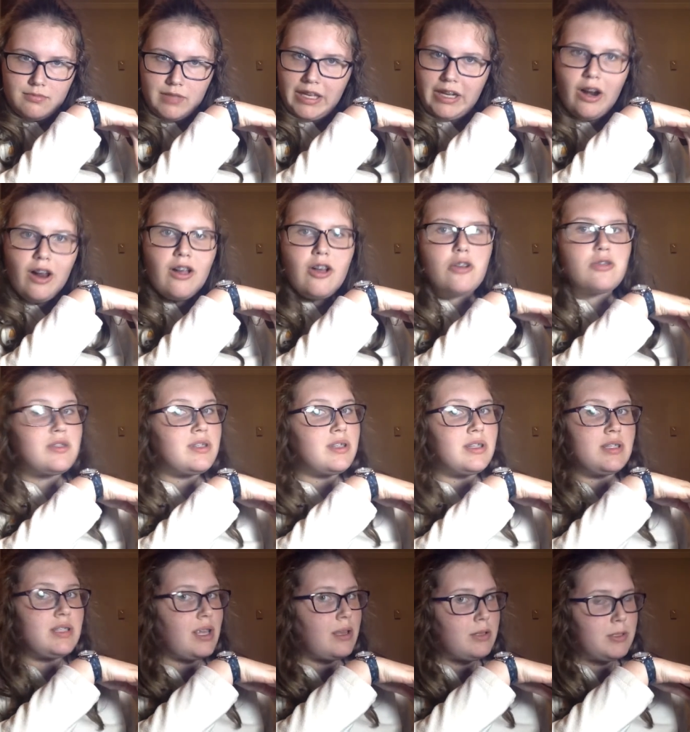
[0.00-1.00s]
It all goes in the
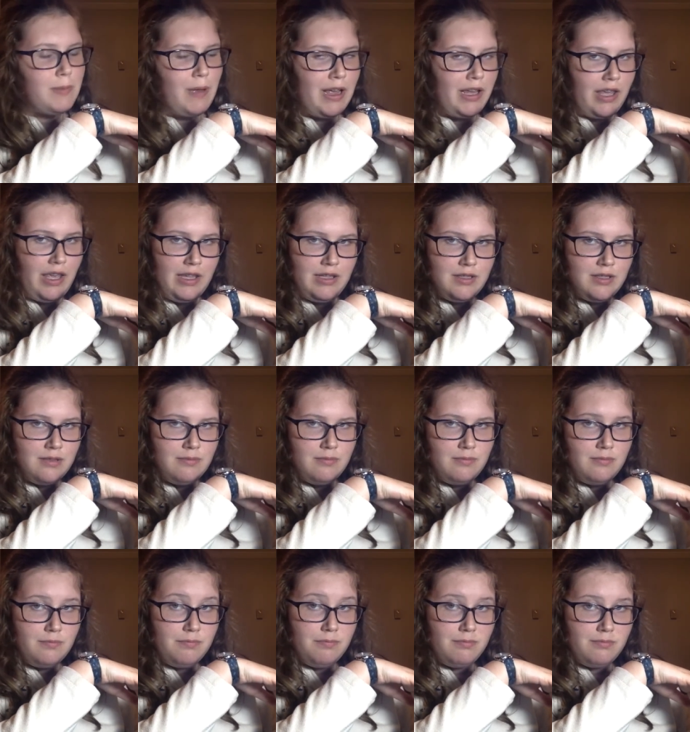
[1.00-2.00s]
same spot, kids.
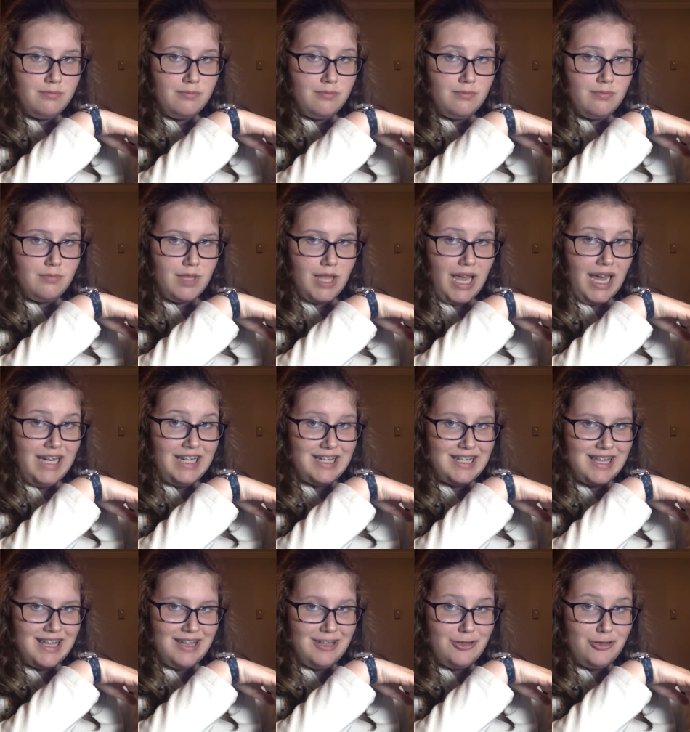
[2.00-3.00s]
I
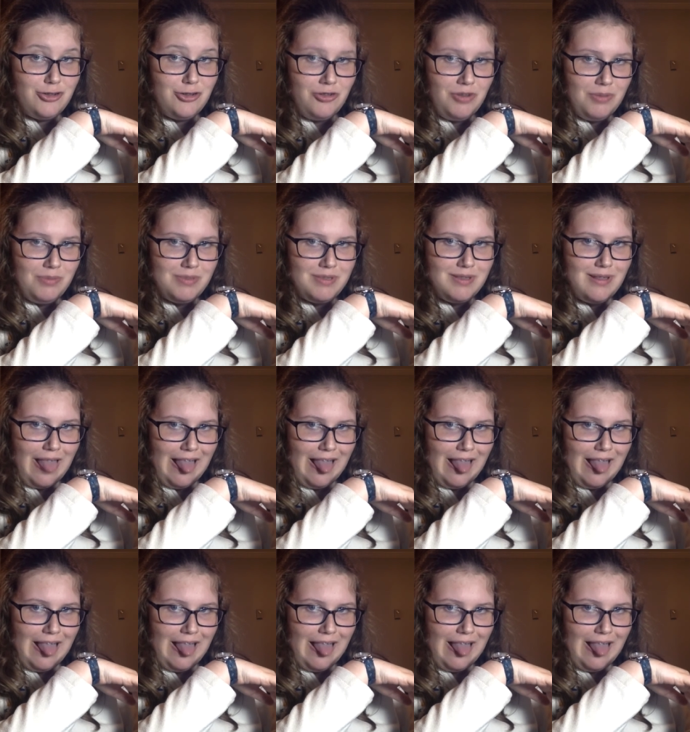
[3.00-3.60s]
just killed your dreams.